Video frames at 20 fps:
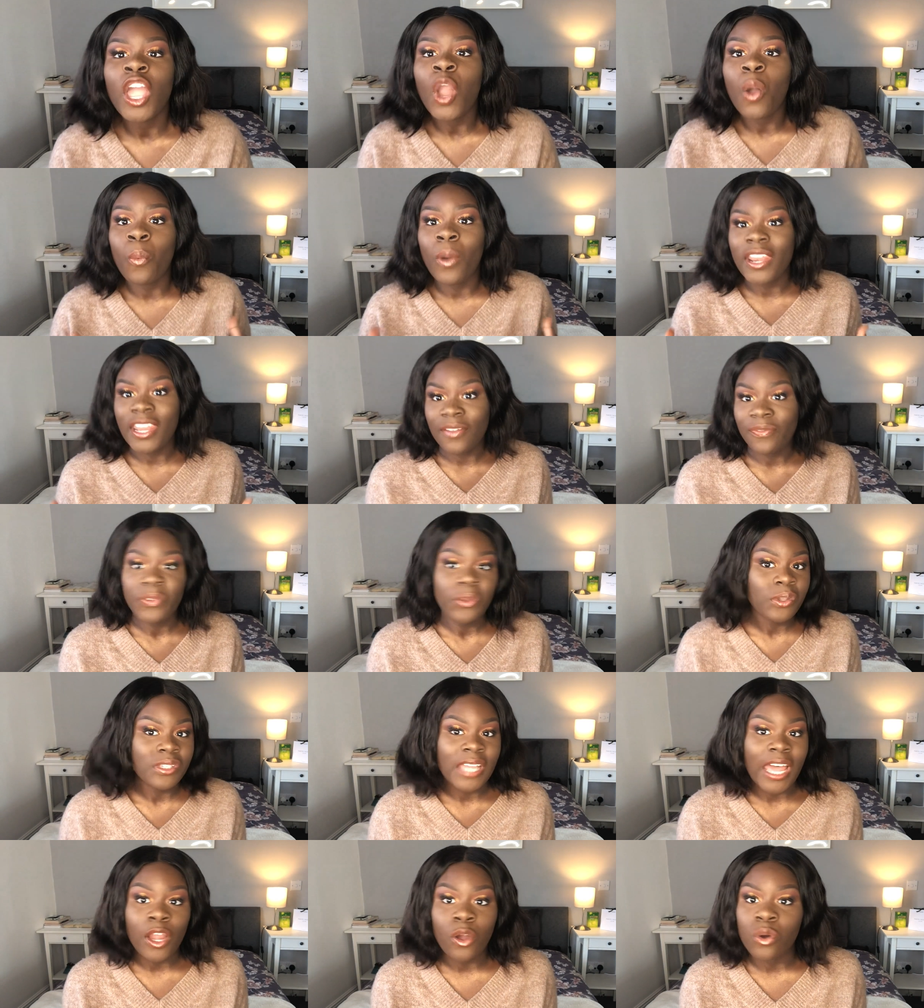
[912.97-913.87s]
When It
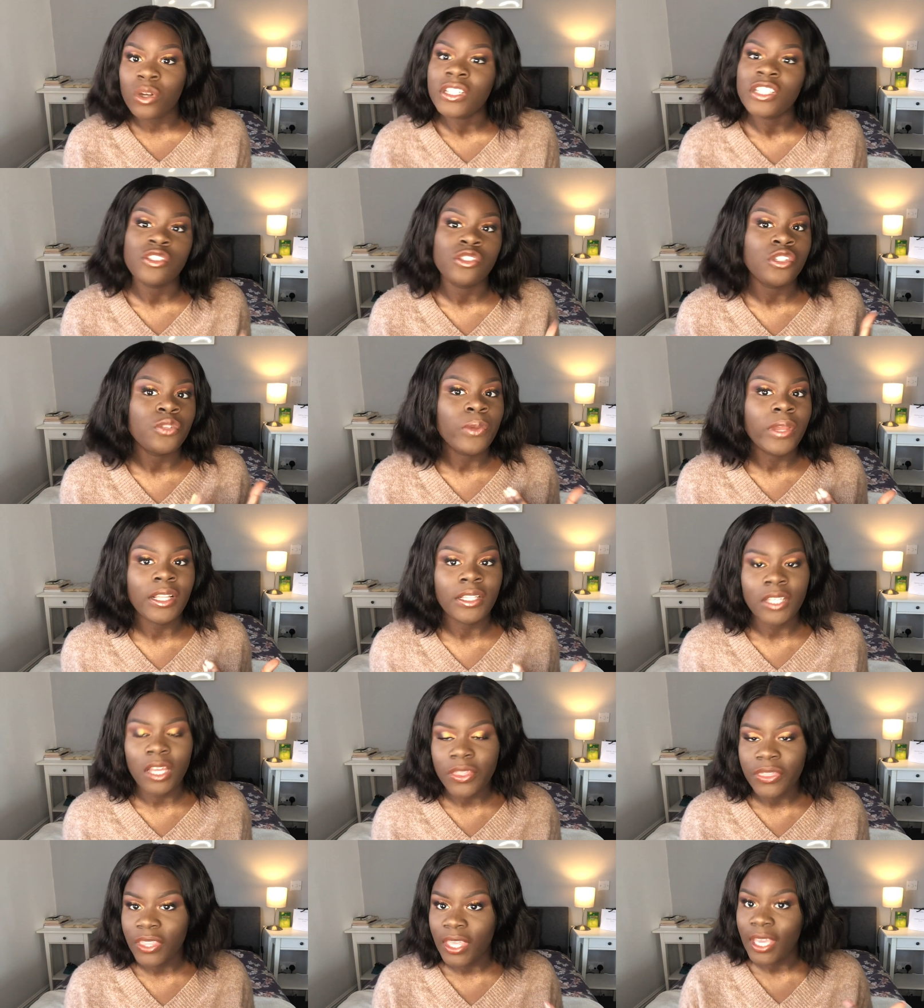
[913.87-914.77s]
Feels Like God Is Doing
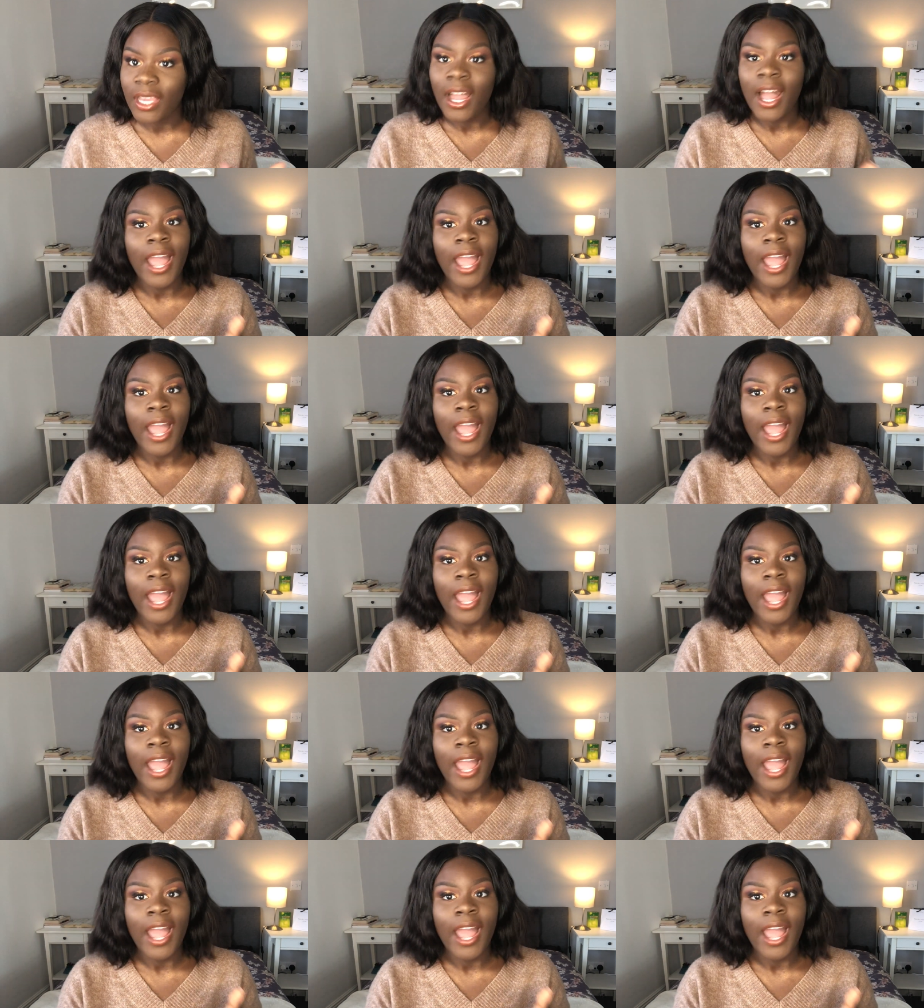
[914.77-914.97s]
Nothing.